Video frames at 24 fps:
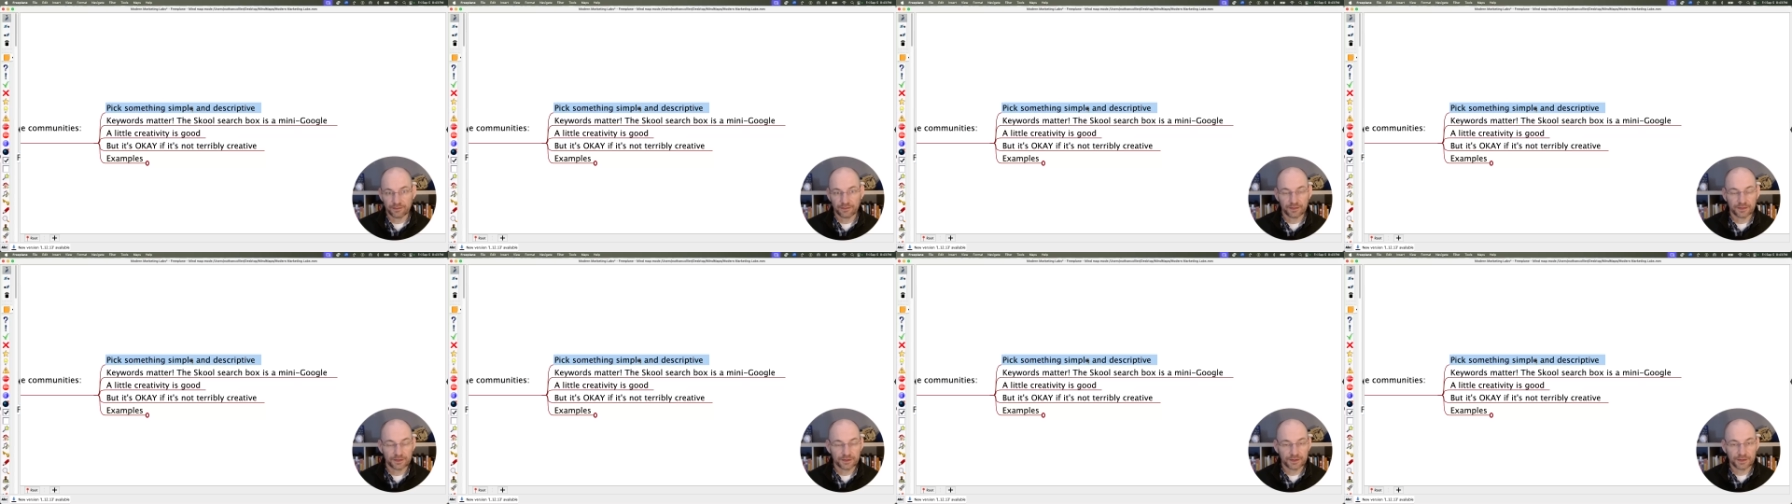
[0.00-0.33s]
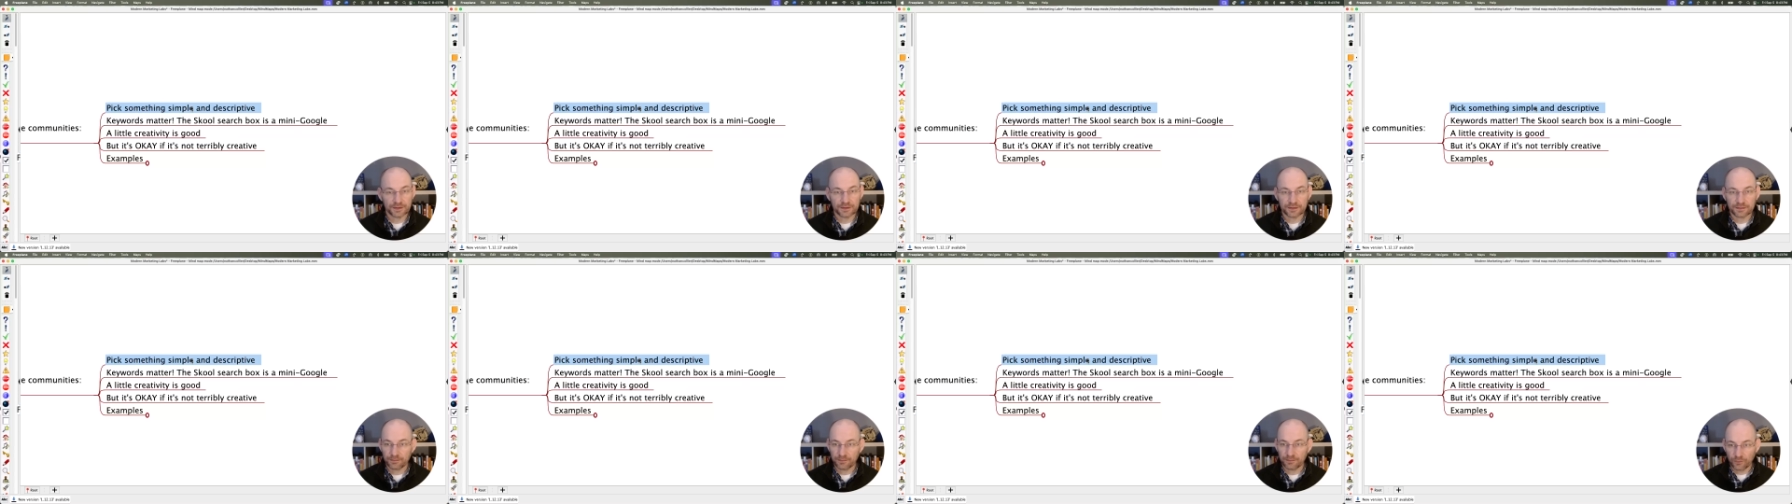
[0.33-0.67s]

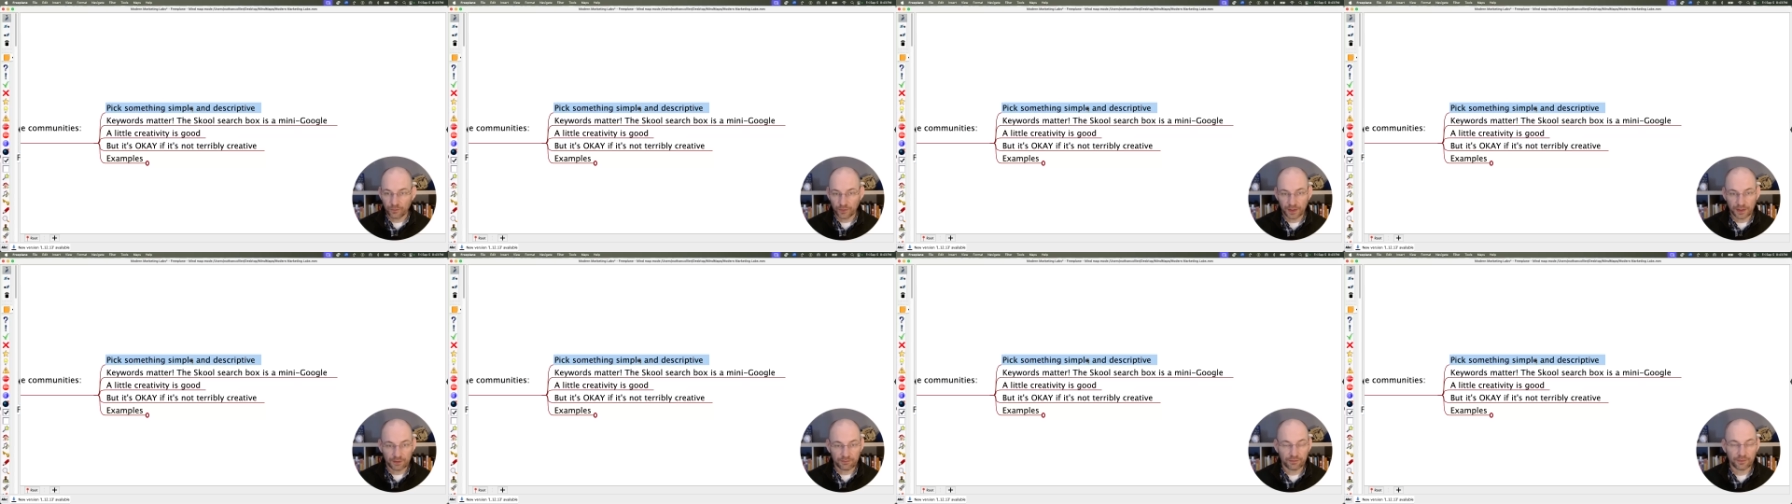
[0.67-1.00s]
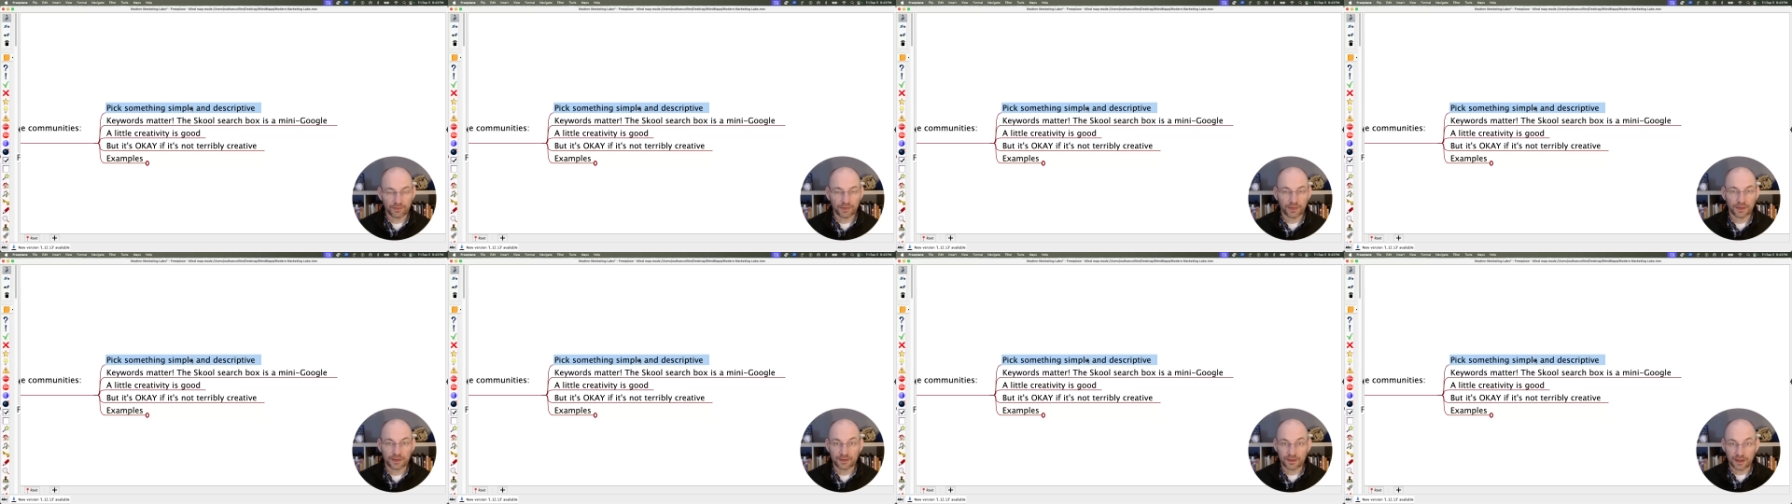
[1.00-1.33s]
Just whatever
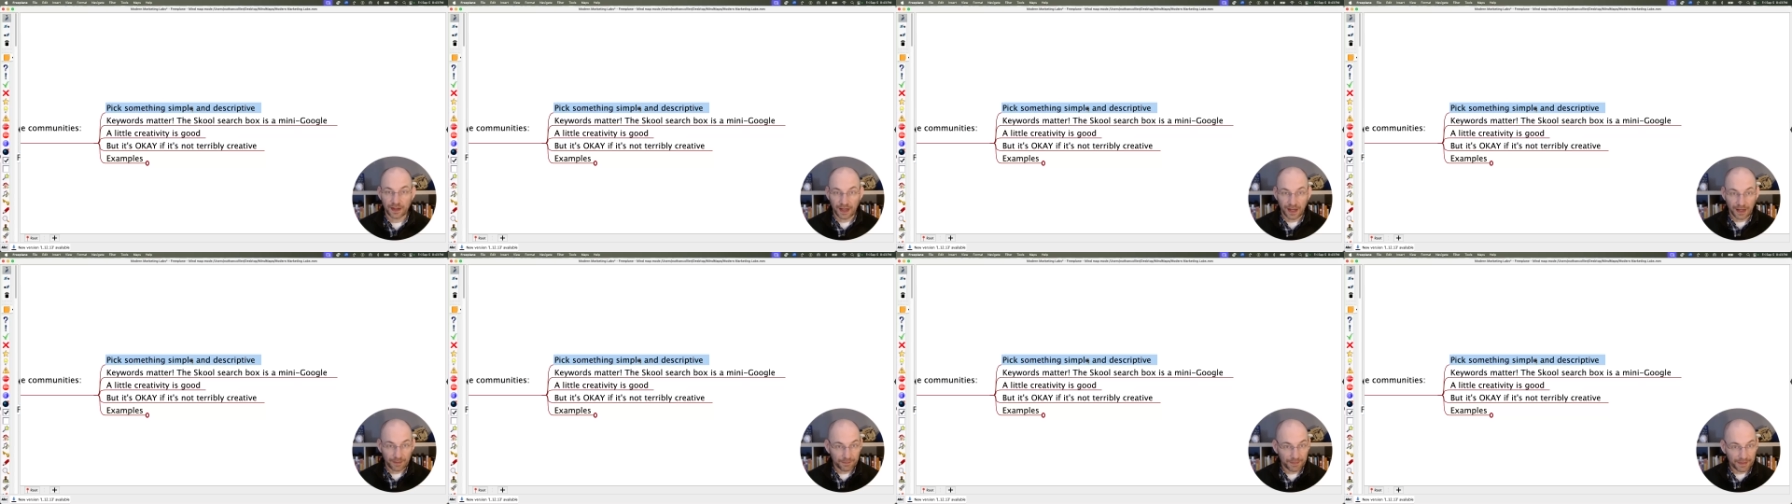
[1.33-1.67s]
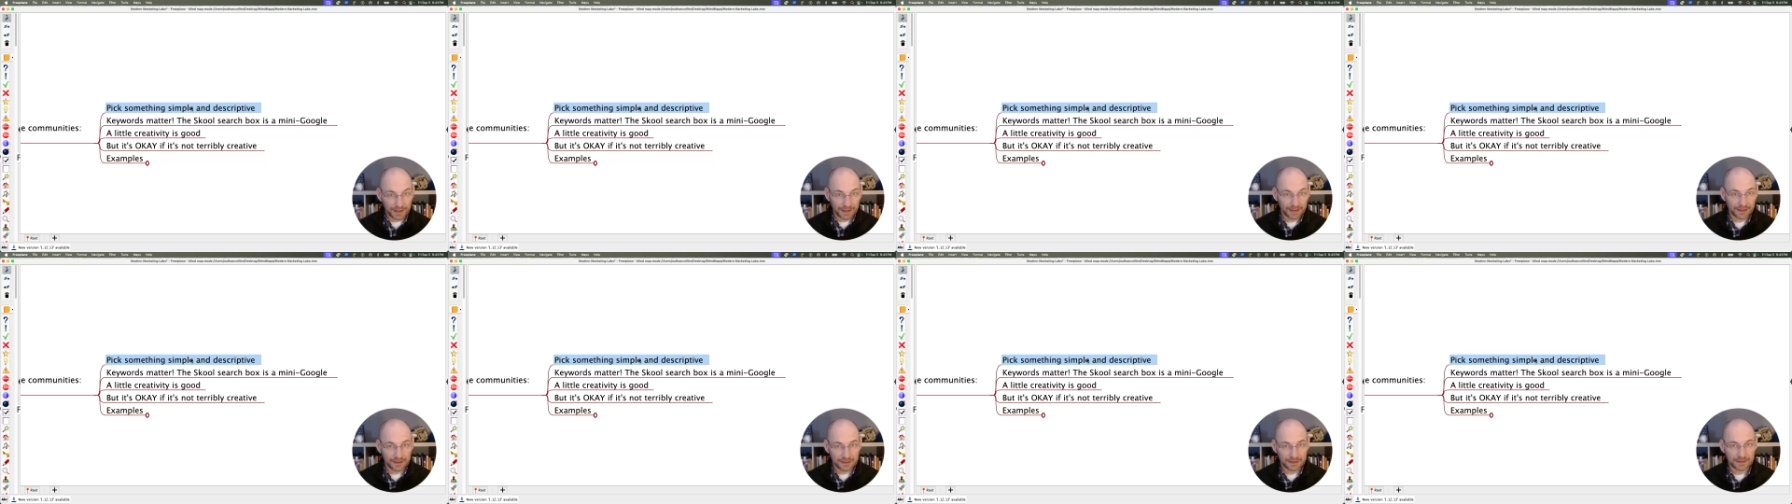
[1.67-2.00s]
the topic
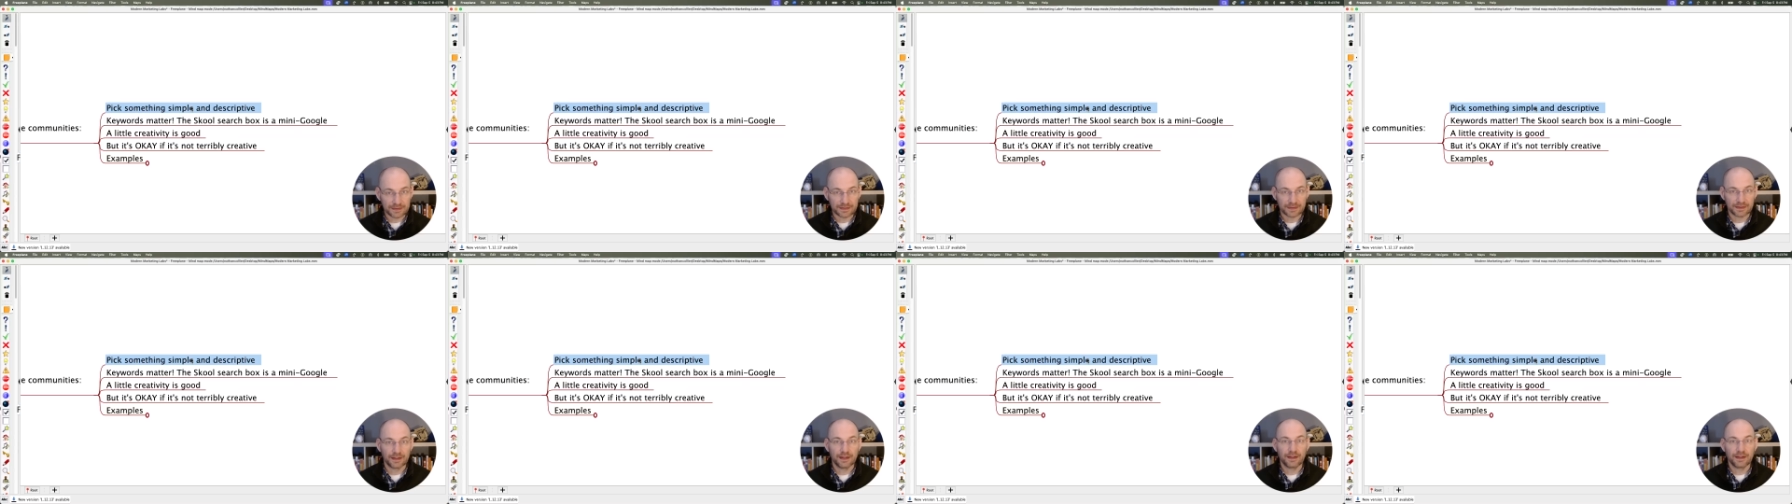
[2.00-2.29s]
is,